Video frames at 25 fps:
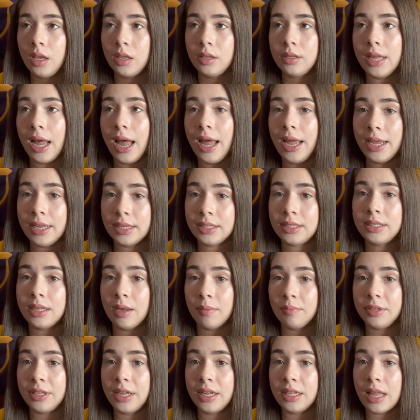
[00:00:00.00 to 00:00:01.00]
that is
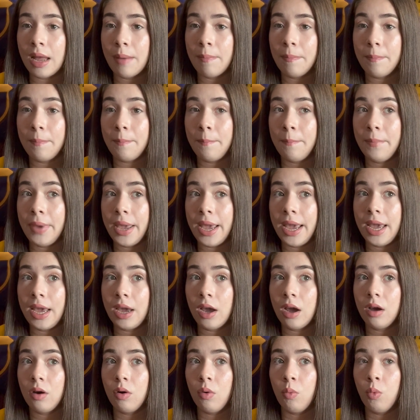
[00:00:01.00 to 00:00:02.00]
something that may
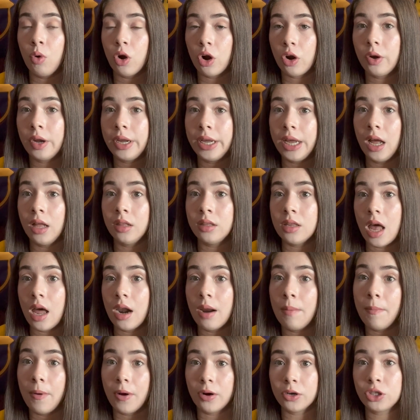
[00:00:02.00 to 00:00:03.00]
worry a lot
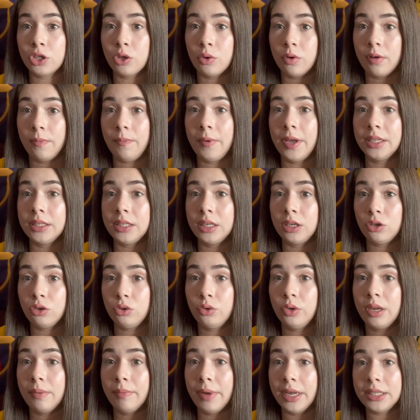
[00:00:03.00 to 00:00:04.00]
of Barcelona fans,
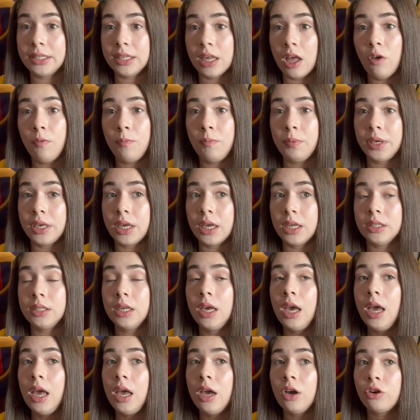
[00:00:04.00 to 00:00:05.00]
including myself, because
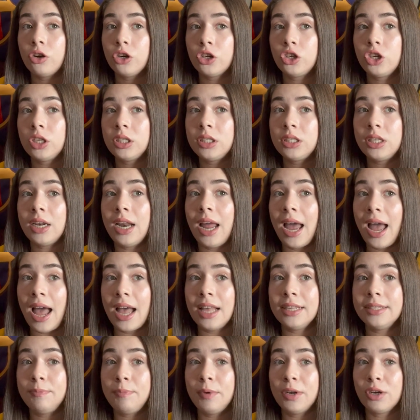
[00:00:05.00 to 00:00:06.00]
Christensen
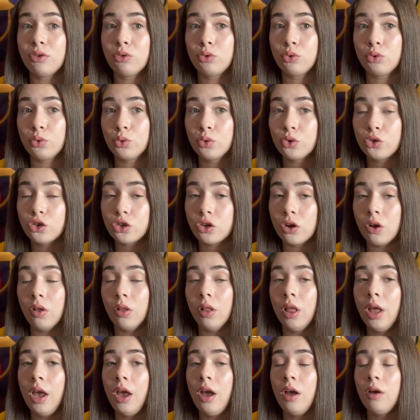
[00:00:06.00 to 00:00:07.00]
has been
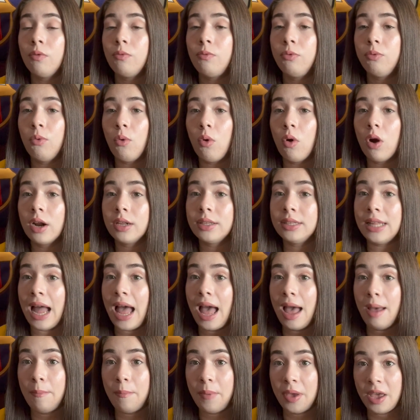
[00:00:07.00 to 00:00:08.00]
crucial for
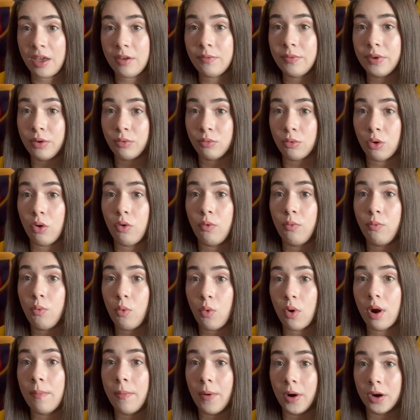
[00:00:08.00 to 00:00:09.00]
that pivot role
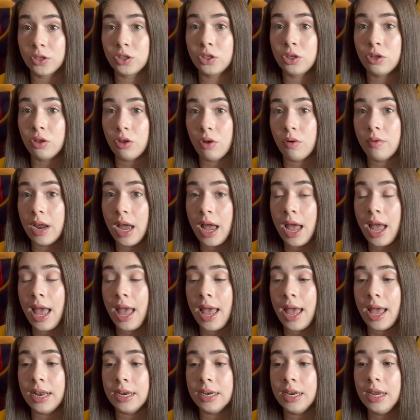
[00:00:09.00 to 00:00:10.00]
for Barcelona,
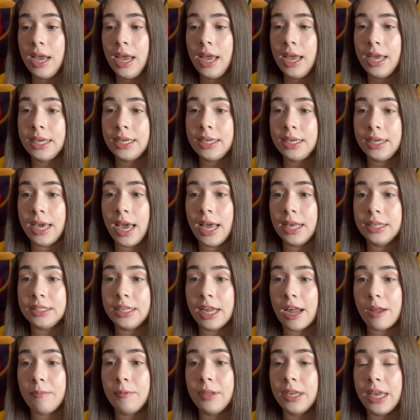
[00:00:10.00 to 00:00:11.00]
and he has
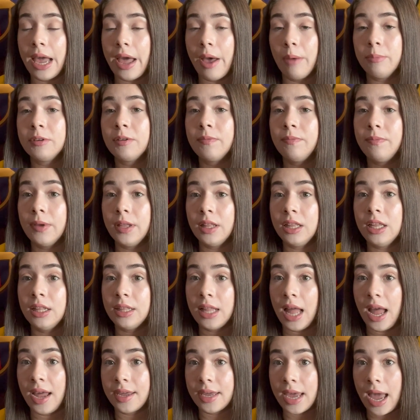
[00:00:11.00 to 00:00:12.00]
definitely helped fill in
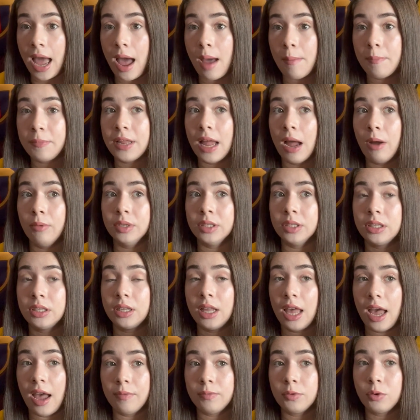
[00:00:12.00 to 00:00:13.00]
that gap that
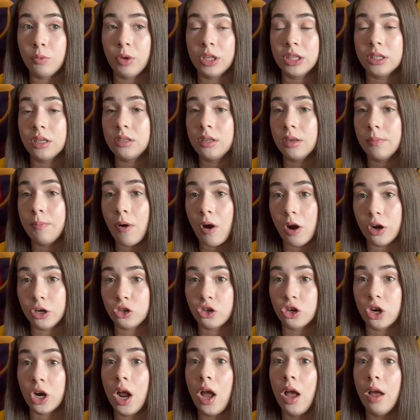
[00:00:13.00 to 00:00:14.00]
left with the
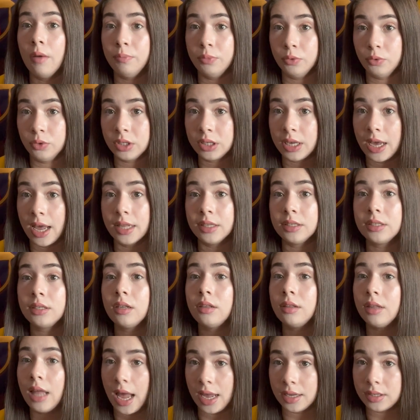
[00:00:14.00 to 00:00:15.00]
departure of Busquets
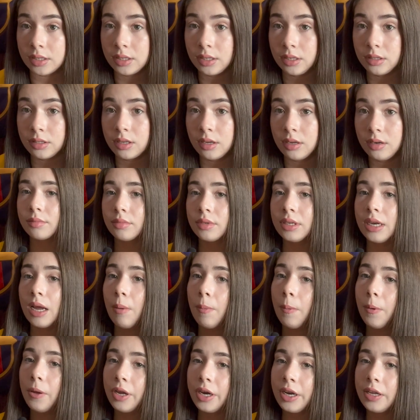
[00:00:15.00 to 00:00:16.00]
last season. Now,
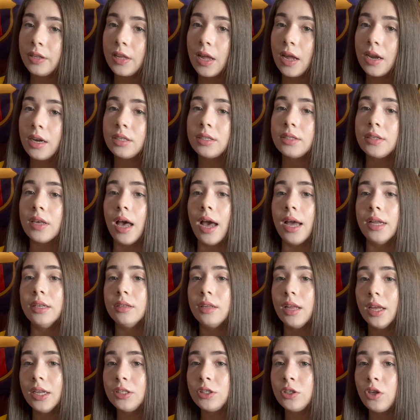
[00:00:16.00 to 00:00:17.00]
putting that aside,
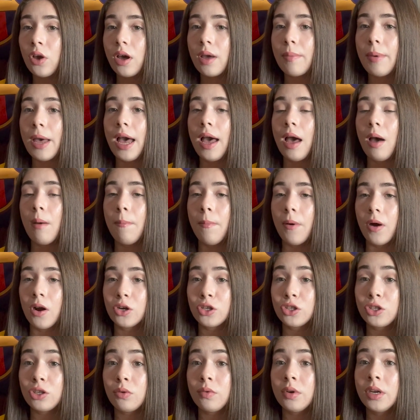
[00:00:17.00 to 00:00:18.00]
let's talk about how
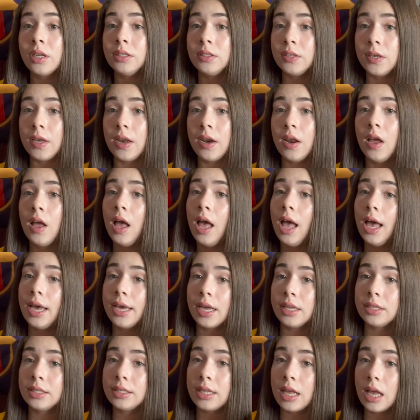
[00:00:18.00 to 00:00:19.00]
Barcelona did
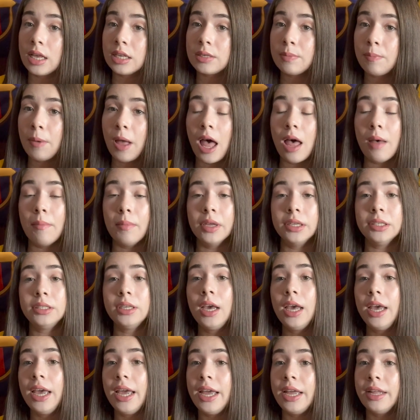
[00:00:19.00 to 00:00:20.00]
against Las Palmas
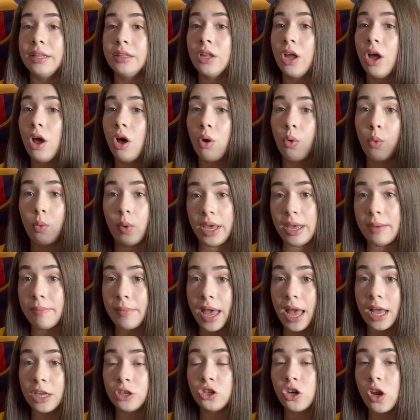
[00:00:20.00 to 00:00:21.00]
in the away
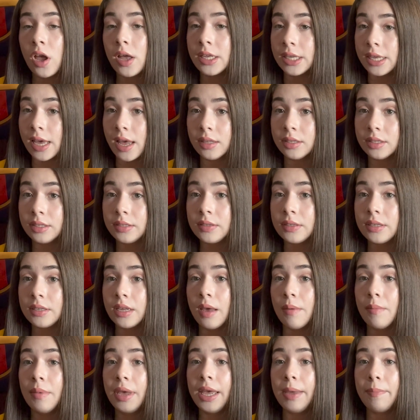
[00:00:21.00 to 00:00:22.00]
match against
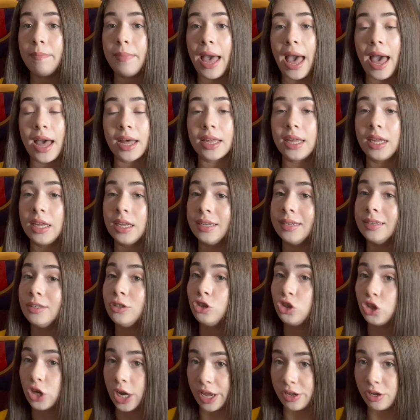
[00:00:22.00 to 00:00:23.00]
them back in
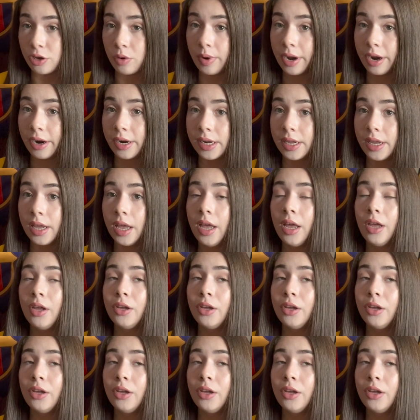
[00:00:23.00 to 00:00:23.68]
January.